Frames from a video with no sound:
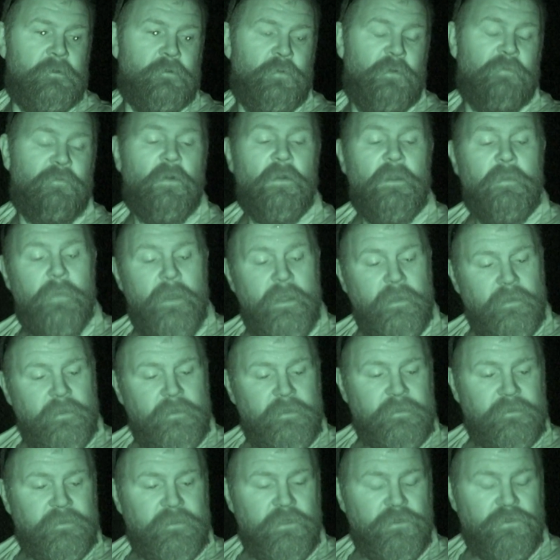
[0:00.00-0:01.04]
We've already made the
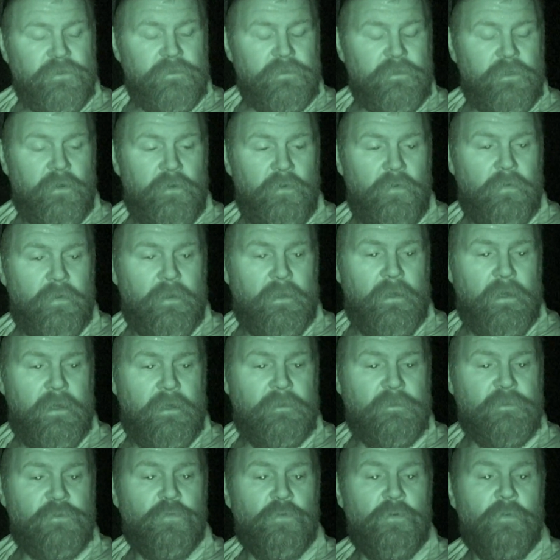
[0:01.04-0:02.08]
decision to go to
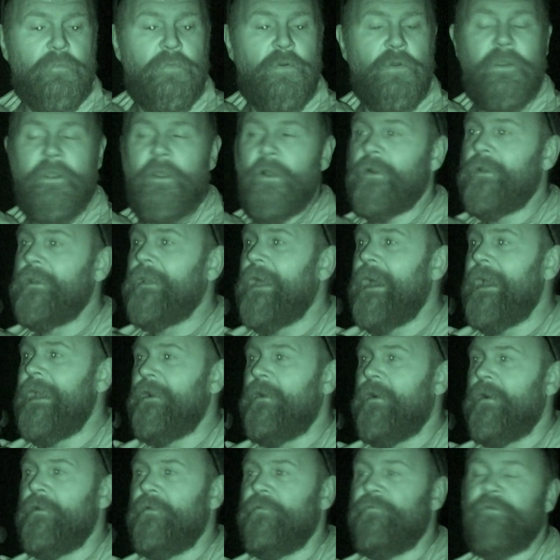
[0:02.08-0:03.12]
guns. We're putting our light
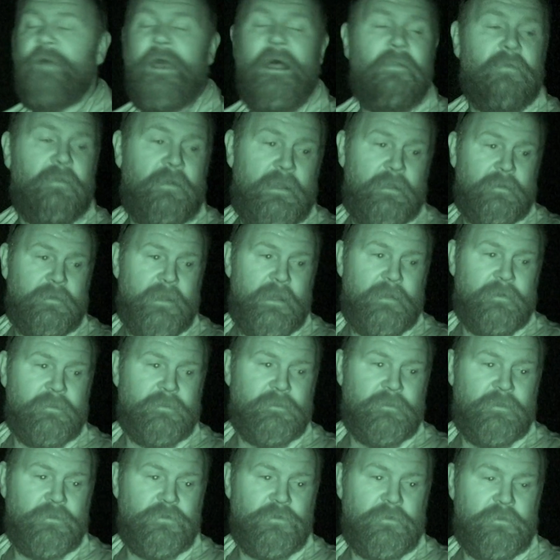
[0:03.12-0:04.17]
on to validate that
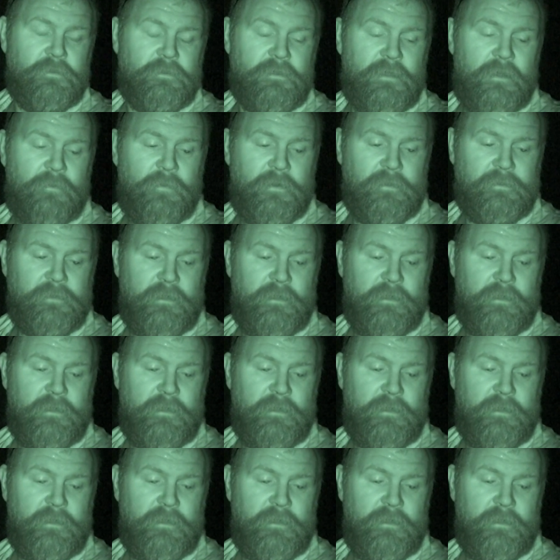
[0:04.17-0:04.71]
decision. Does that make